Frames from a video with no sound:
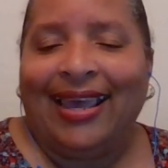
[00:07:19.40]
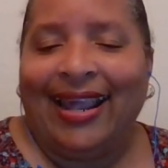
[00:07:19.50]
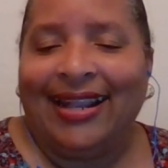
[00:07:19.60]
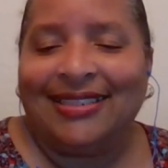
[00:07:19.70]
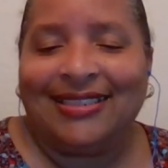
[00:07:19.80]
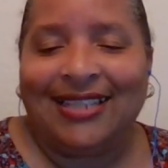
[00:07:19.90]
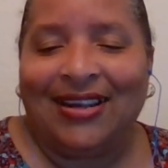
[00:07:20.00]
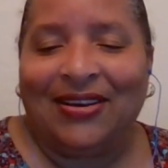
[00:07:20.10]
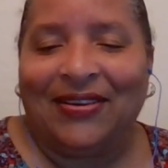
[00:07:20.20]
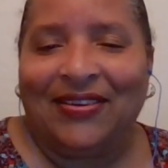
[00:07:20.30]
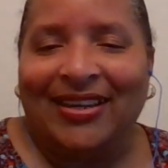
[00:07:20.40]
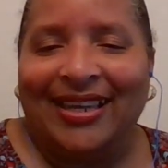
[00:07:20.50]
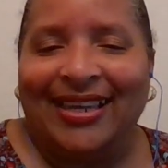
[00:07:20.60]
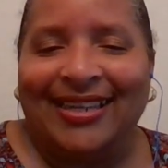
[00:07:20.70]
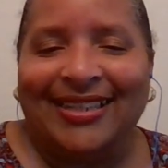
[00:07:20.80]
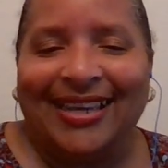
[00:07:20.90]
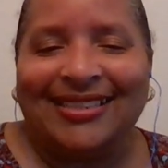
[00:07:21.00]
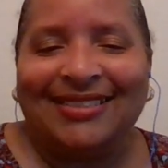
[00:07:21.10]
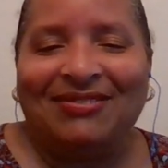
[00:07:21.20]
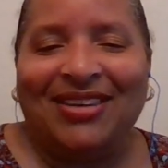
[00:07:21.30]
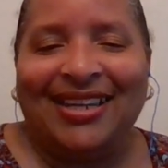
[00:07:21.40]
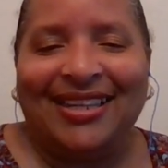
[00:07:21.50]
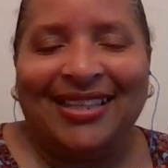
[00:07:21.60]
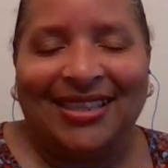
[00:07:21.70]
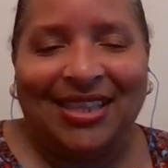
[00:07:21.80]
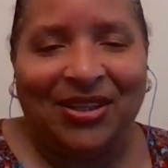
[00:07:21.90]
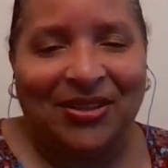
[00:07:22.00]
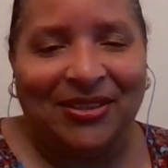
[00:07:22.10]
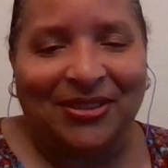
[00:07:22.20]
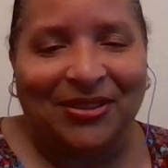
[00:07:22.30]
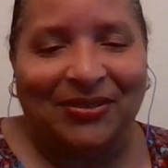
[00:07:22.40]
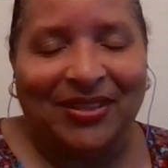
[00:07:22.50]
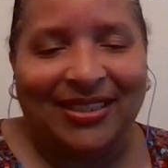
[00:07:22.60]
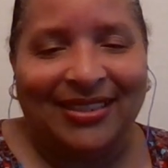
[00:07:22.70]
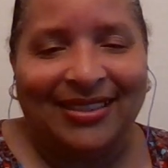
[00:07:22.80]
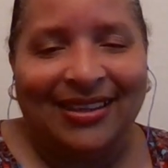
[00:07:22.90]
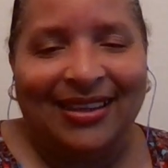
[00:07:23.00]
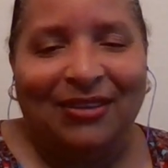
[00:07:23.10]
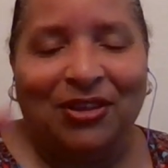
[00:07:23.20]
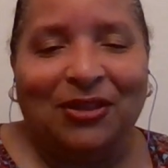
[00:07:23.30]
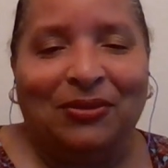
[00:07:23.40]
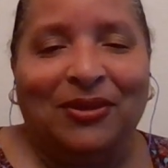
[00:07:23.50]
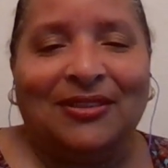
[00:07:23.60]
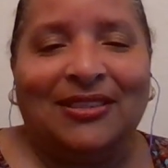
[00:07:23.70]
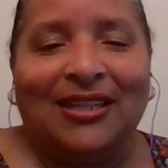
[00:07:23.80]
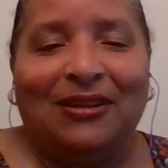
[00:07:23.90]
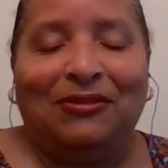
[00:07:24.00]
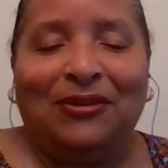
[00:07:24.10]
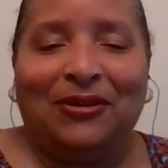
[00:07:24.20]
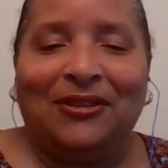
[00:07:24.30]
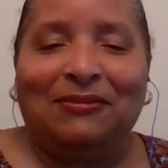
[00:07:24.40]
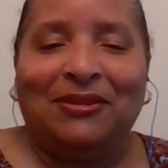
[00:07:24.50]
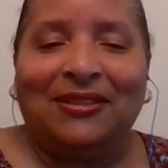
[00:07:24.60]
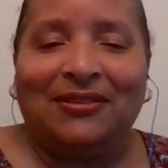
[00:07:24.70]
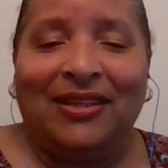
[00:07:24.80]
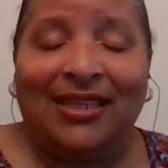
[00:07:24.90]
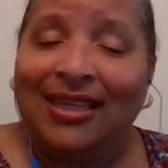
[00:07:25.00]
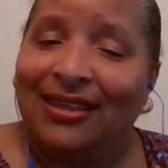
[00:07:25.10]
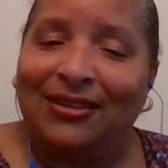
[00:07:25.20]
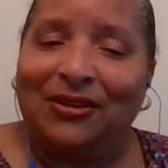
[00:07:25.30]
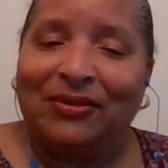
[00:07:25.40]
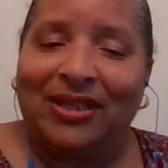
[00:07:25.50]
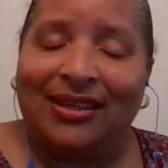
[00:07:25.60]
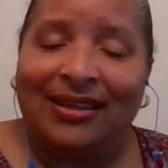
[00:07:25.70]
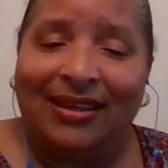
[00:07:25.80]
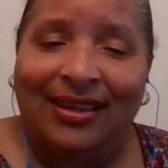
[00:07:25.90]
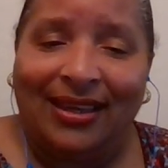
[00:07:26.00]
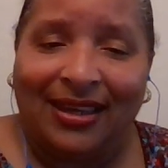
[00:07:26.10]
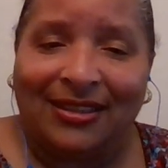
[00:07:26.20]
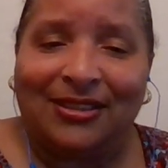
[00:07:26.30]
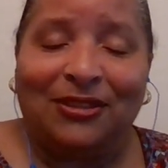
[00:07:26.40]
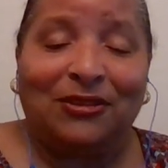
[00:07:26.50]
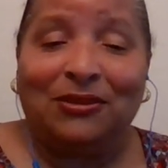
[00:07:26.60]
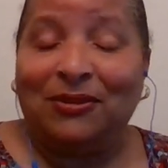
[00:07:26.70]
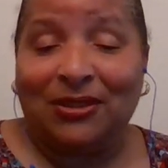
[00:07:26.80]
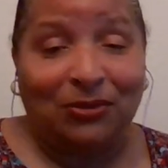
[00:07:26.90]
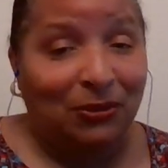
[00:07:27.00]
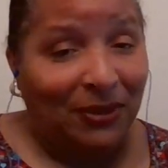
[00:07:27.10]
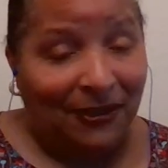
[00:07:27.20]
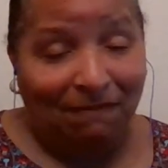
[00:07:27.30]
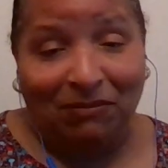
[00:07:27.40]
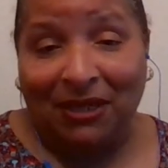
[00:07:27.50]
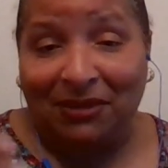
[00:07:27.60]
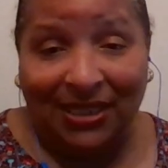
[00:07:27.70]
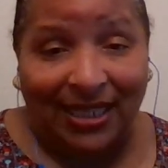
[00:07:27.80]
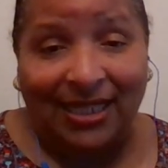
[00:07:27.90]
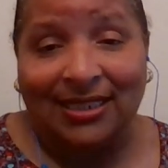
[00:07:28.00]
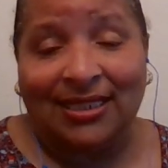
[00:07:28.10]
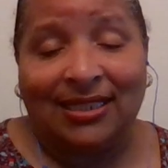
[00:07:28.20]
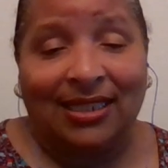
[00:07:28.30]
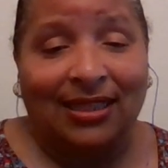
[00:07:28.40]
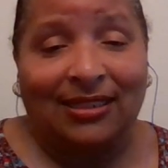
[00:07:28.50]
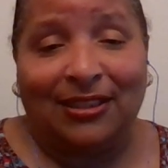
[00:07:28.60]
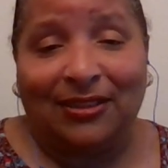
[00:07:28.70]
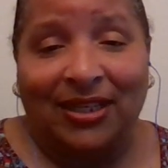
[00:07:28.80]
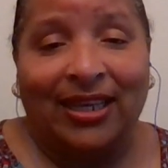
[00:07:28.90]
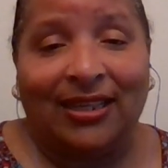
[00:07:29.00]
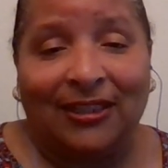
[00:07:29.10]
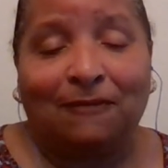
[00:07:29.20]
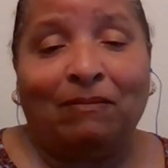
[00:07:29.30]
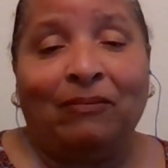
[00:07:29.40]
And so, that's my third short reading from the Whooten State Forest Mystery. Again, you can read the excerpts, which will be maybe changing as I continue to edit,